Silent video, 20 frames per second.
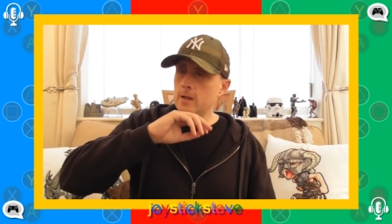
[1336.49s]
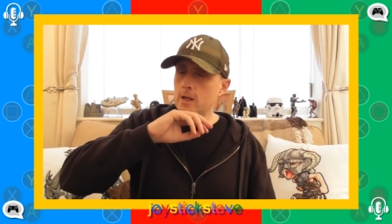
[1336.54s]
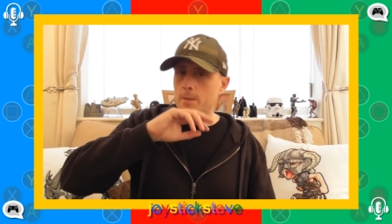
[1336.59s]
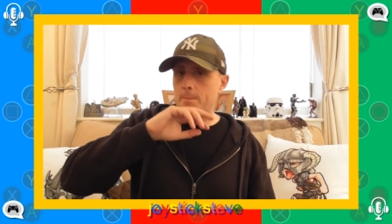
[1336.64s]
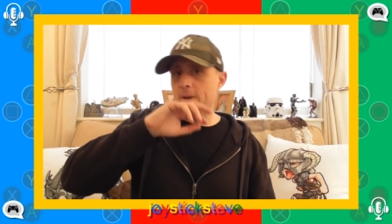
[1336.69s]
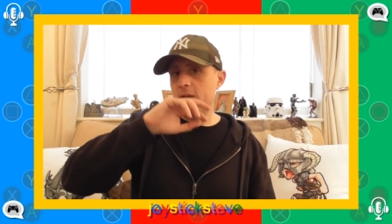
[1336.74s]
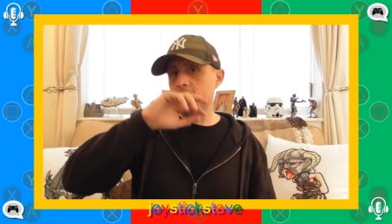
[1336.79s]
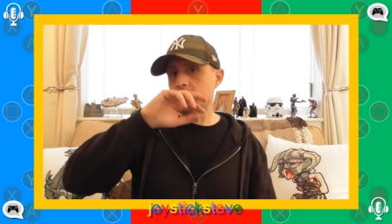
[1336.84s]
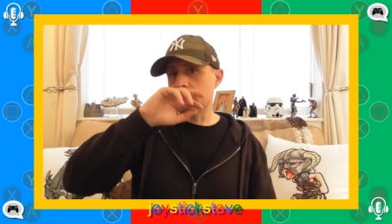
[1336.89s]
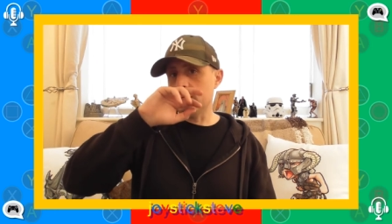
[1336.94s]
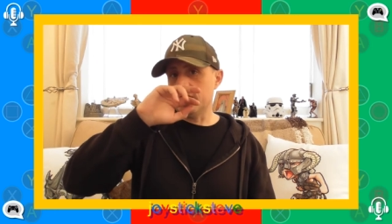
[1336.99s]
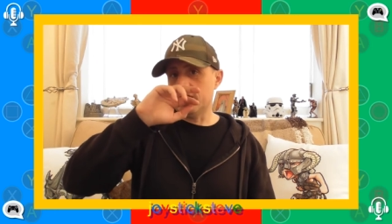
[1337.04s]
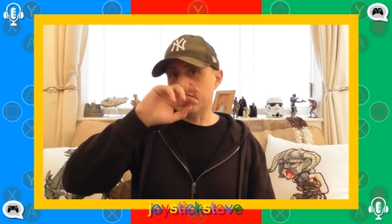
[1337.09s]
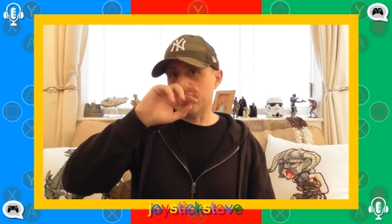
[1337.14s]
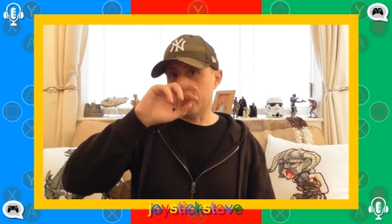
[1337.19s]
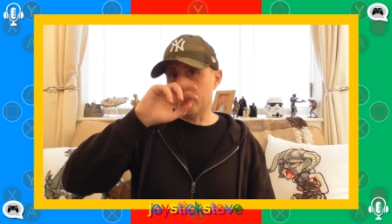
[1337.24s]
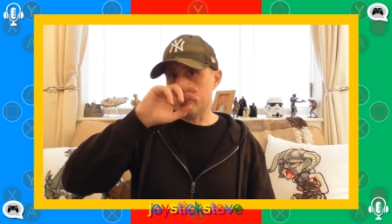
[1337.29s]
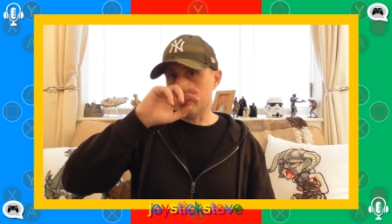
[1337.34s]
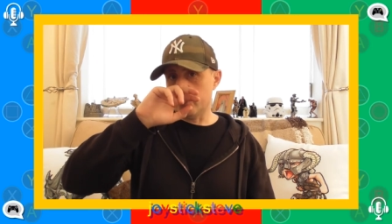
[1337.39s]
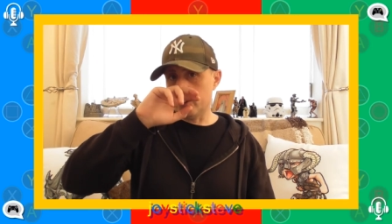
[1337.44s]
are basically
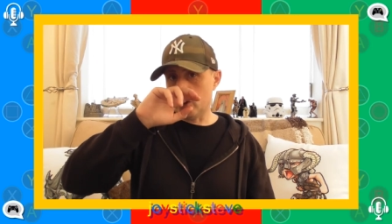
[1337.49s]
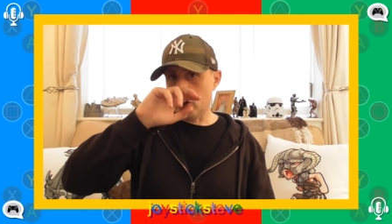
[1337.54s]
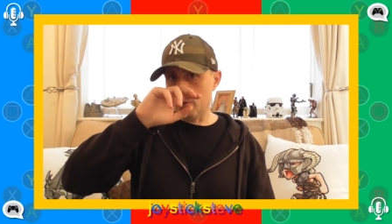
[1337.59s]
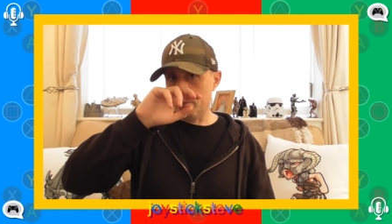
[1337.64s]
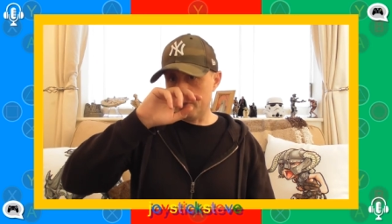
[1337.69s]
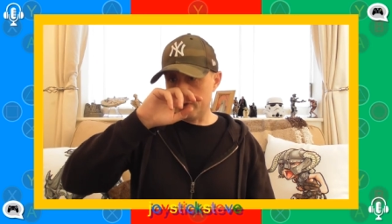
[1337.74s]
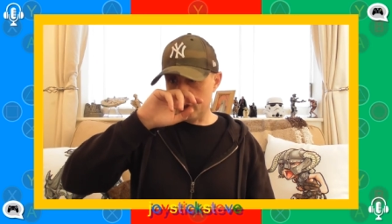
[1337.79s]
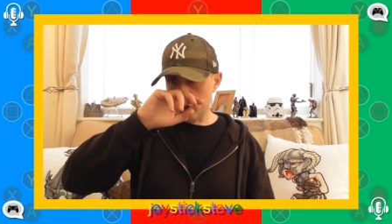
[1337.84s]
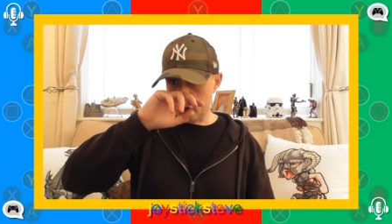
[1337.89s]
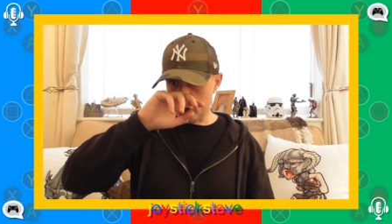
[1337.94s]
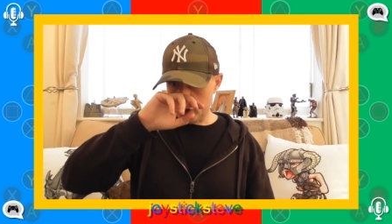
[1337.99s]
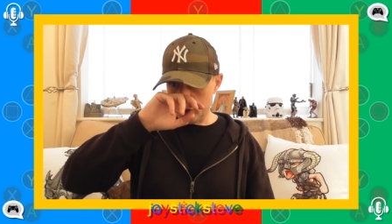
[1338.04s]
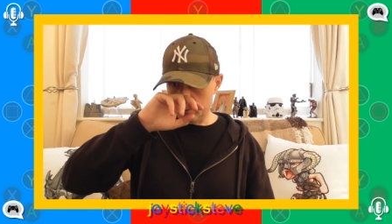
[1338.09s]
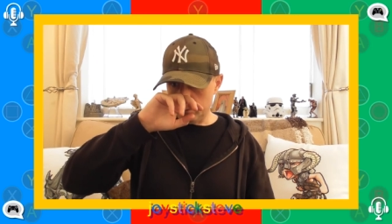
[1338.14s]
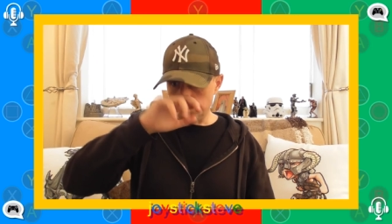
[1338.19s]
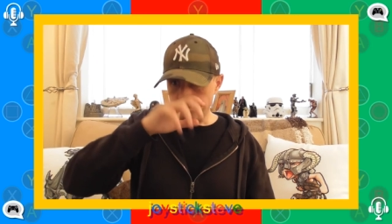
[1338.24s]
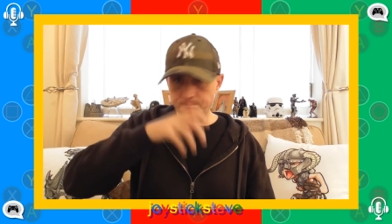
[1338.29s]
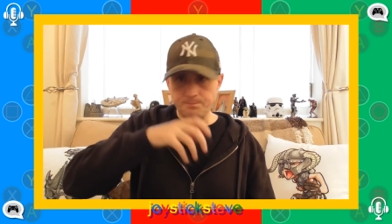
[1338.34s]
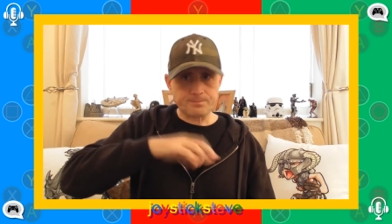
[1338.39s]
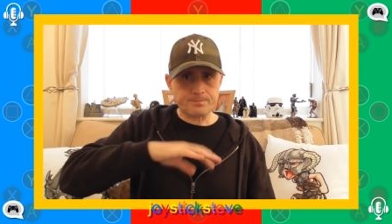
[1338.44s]
saying to the
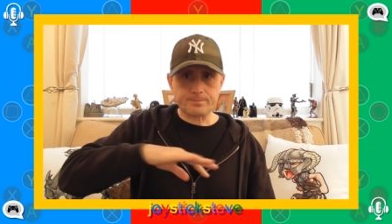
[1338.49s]
competition,